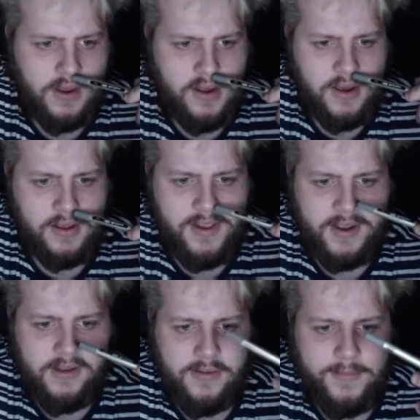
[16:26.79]

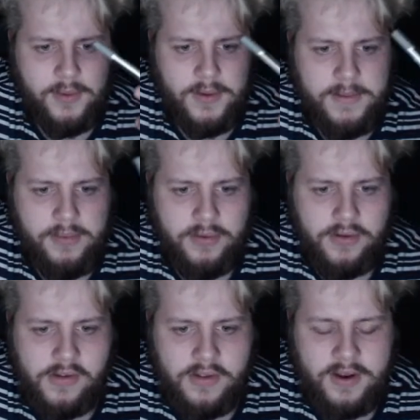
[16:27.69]
Attacking support, it
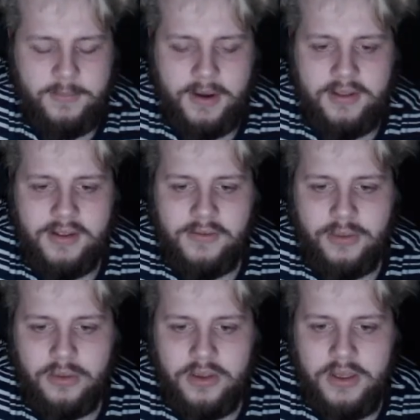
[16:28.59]
boosts attacking abilities
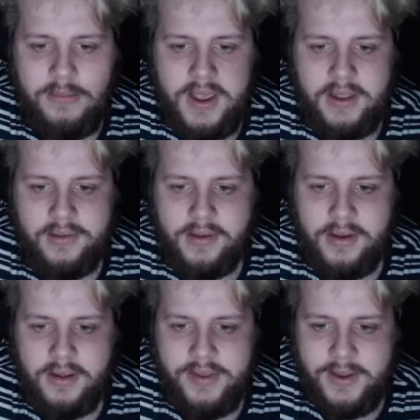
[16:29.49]
for teammates,
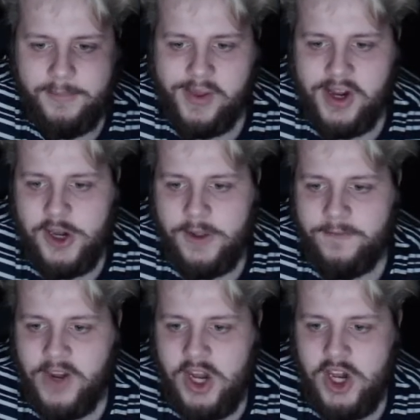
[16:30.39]
attacking positioning,
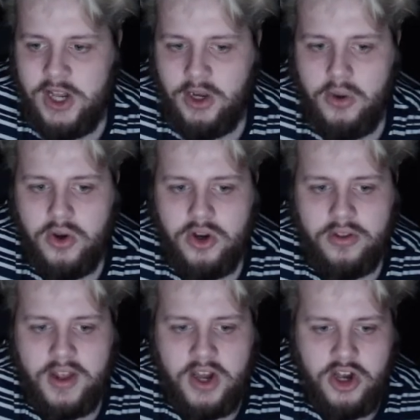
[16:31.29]
finishing, long shots
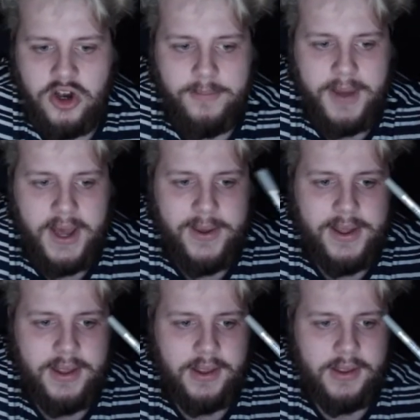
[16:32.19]
and shot power.
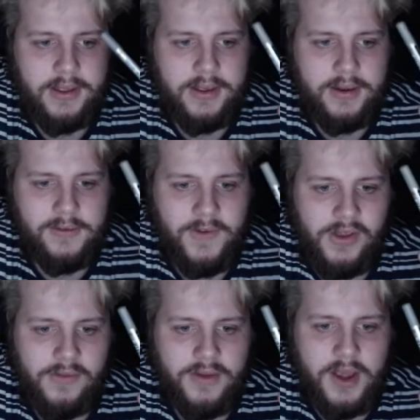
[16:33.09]

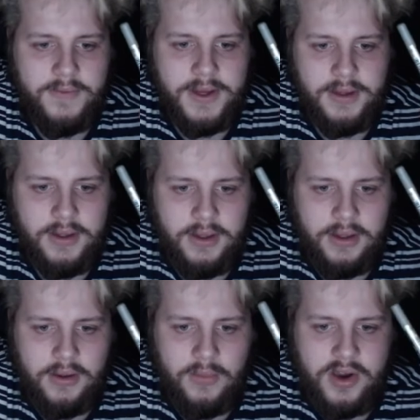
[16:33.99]
Defensive cover,
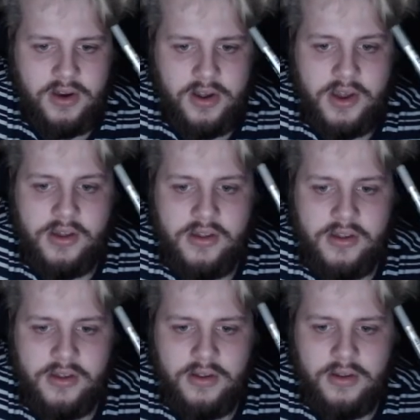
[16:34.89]
which
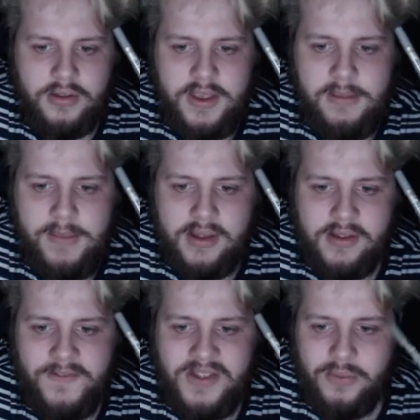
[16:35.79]
does teammates'
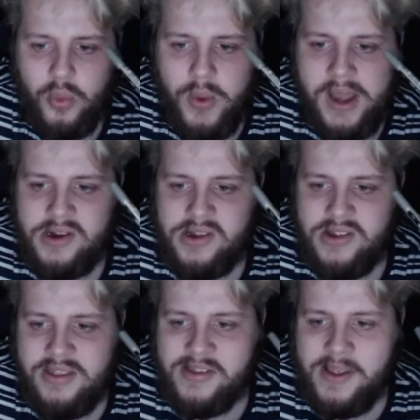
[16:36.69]
defensive awareness,
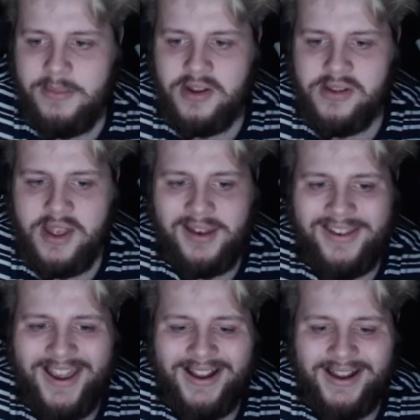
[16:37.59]
interceptions and
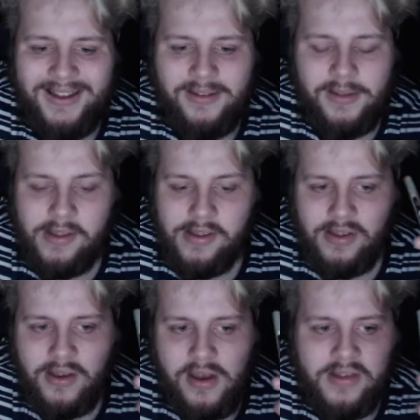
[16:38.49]
tackling. That's
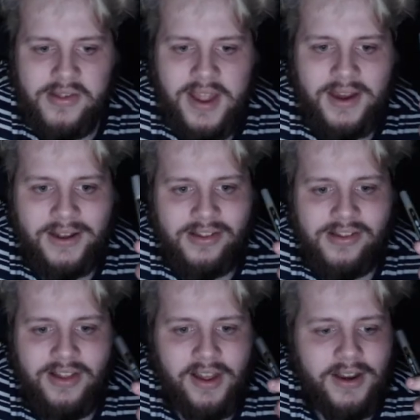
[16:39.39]
stand and
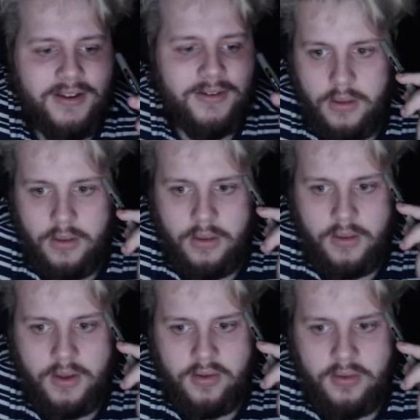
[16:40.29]
slide.
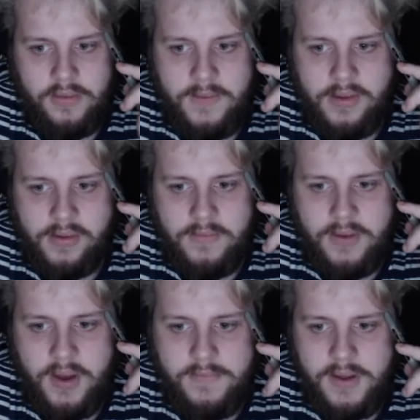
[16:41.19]
Okay, so defensive
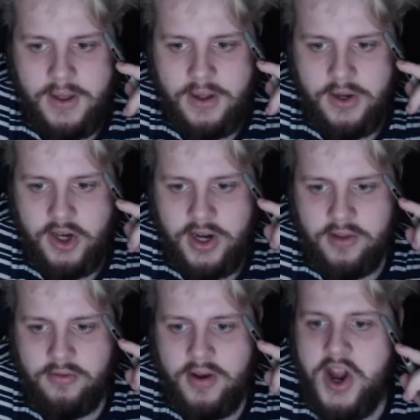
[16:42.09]
cover, chance
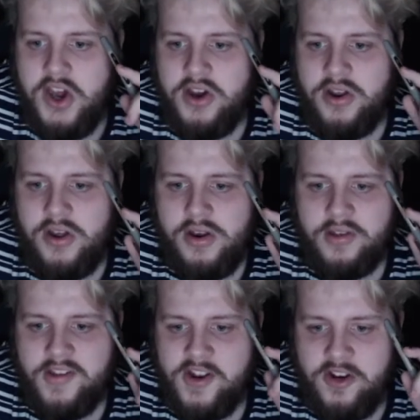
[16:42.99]
creation,
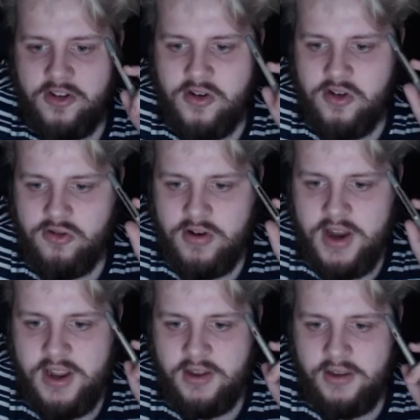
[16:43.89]
assist
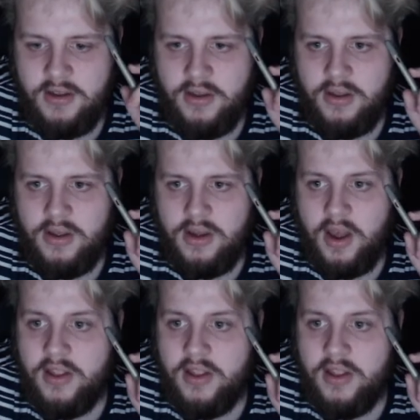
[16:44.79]
streak. So you've